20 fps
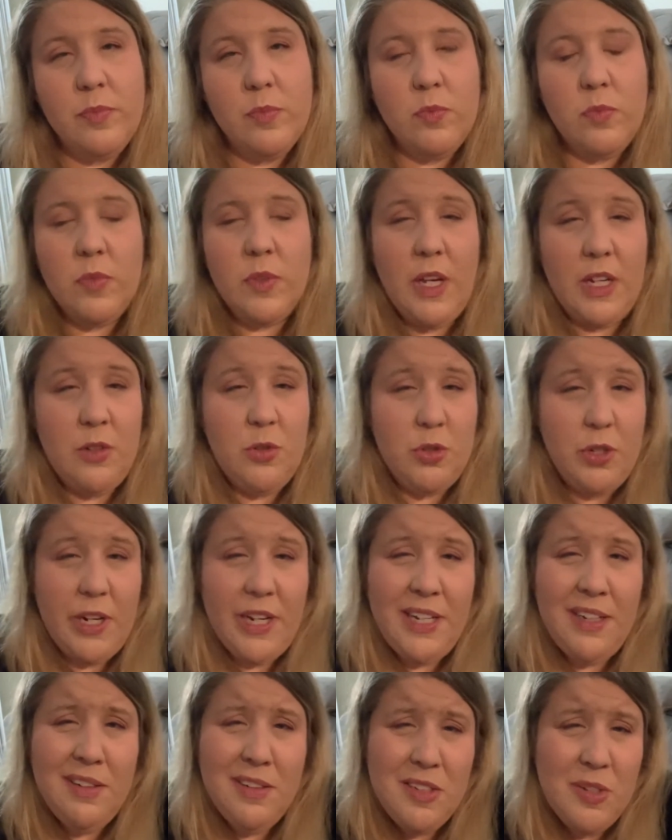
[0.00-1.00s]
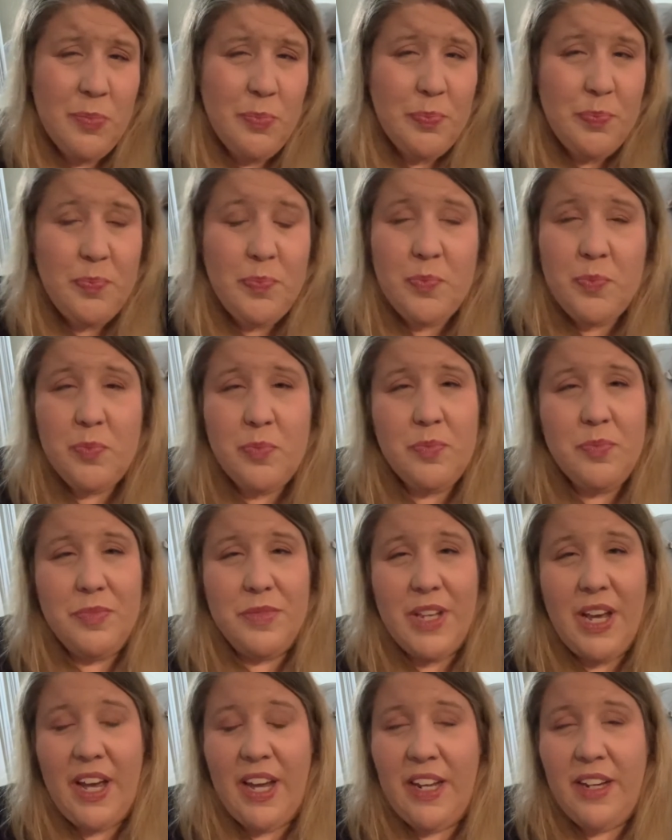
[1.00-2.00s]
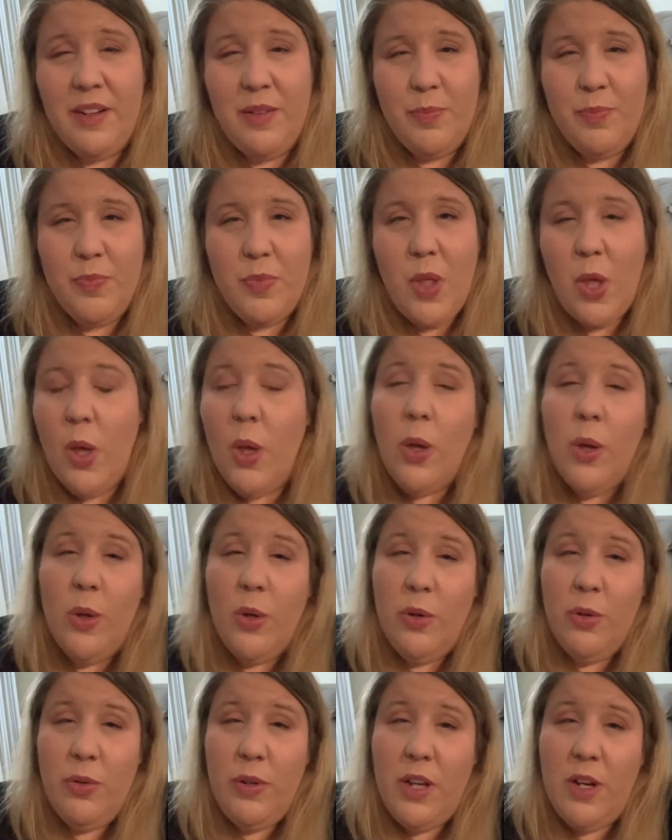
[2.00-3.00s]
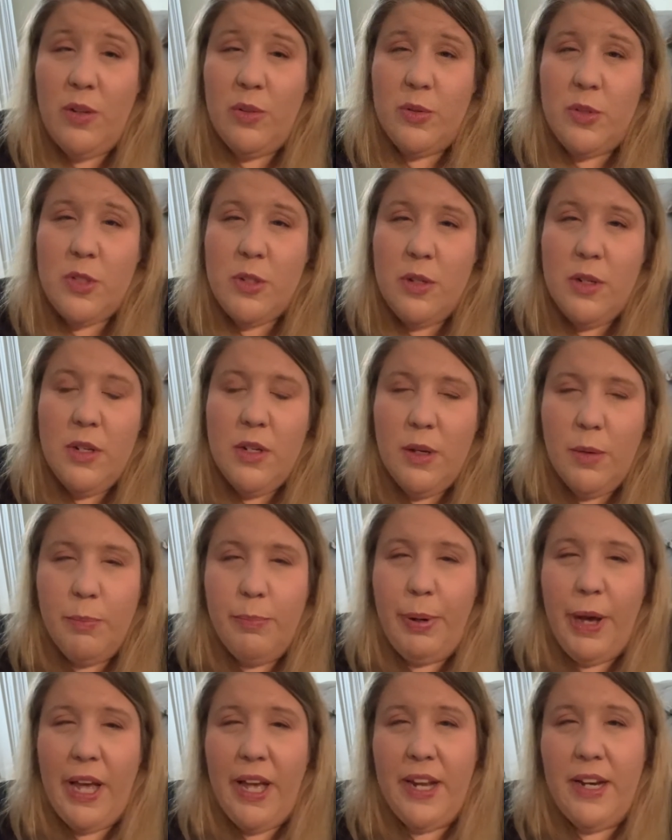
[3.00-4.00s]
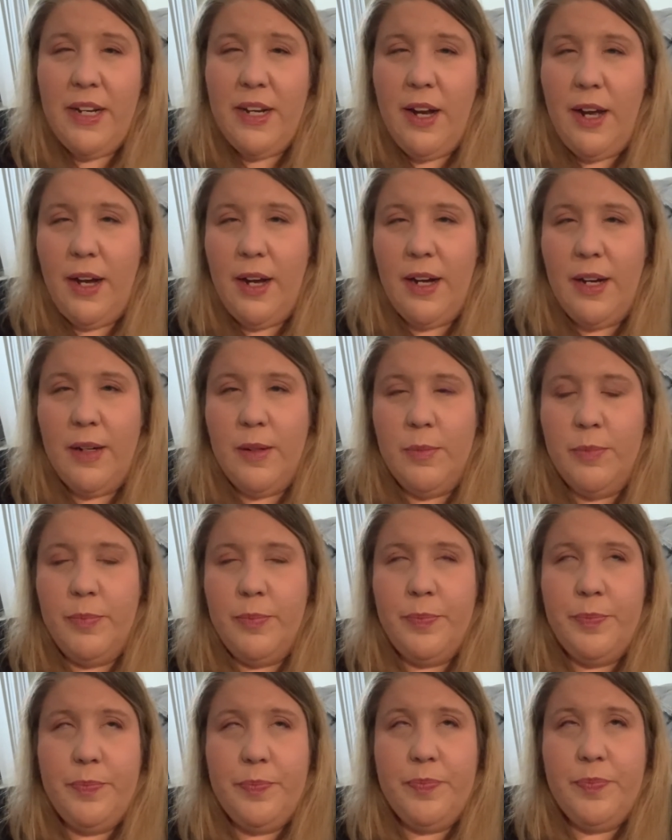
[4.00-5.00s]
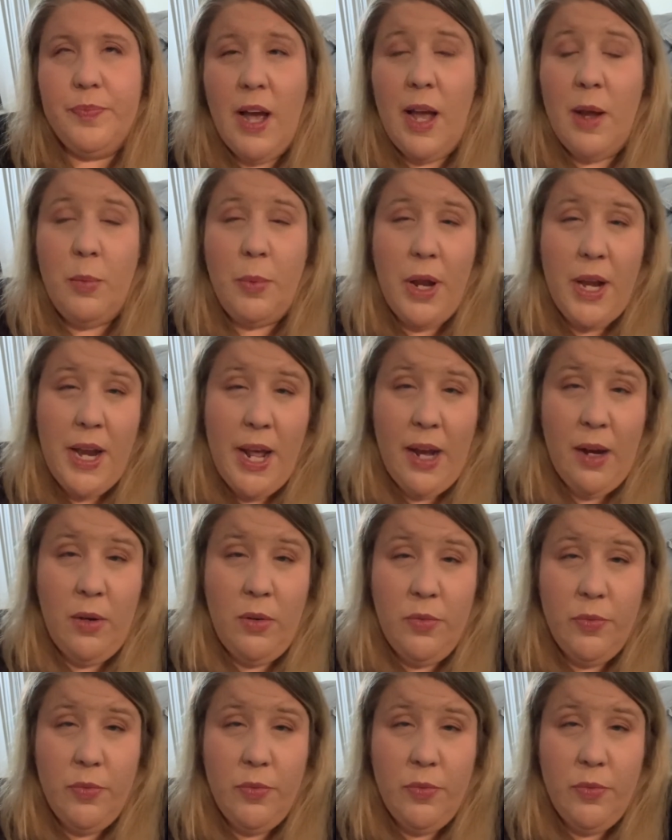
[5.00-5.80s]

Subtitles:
got drained, died. Who knows? But I went out.